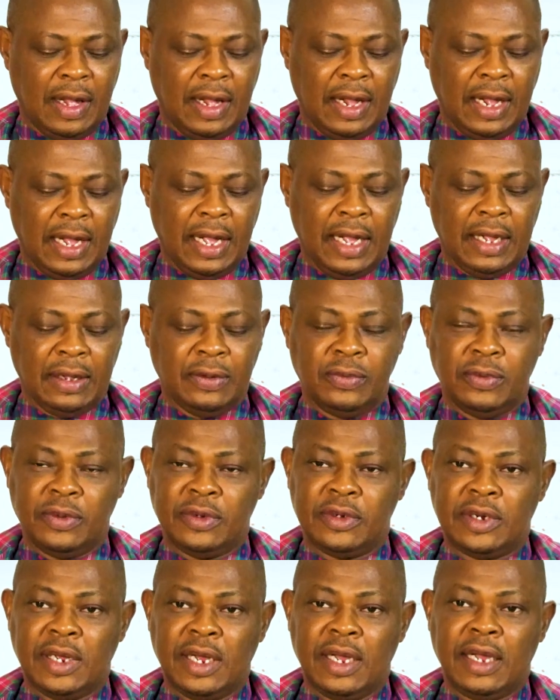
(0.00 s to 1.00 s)
I
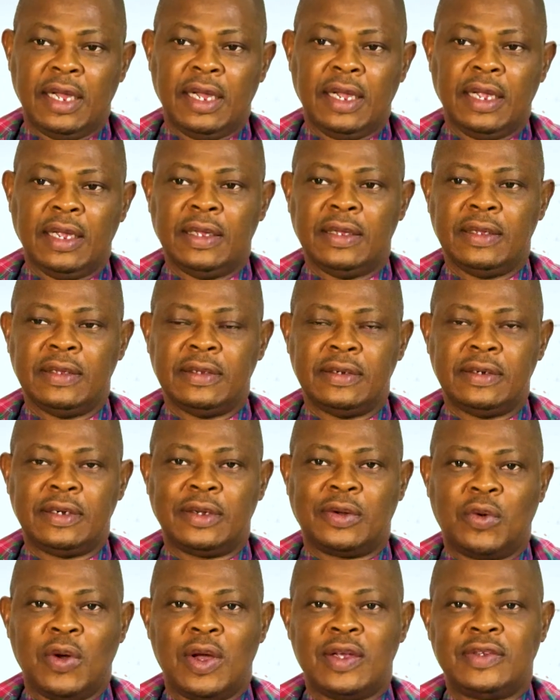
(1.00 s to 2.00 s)
would
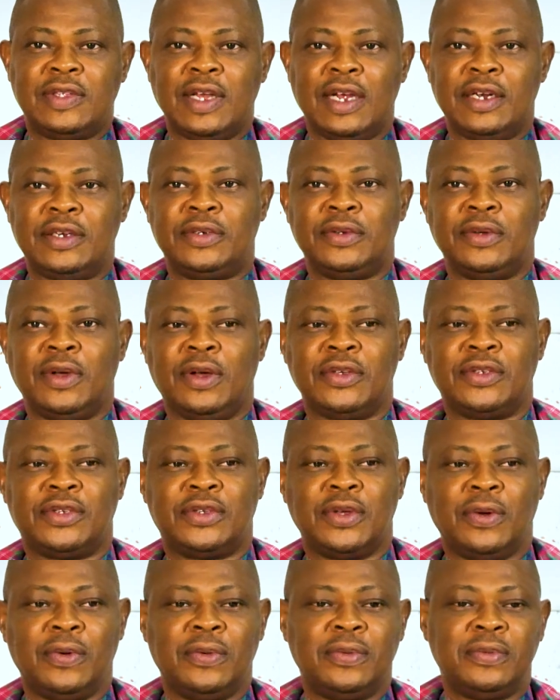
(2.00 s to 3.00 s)
request that you
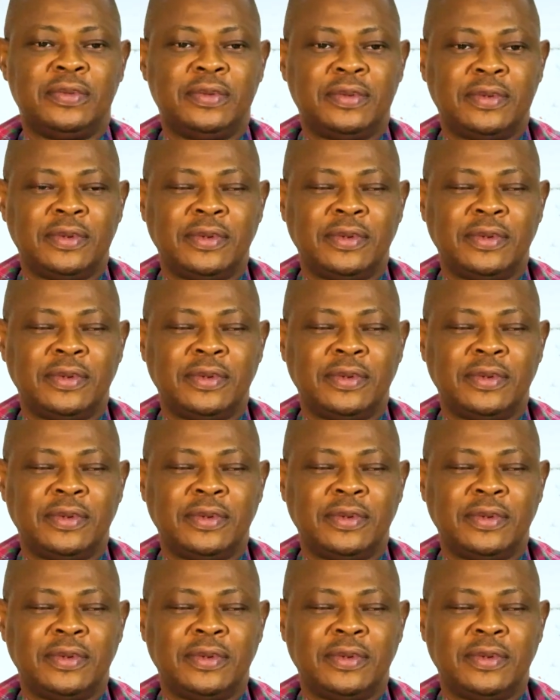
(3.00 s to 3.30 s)
also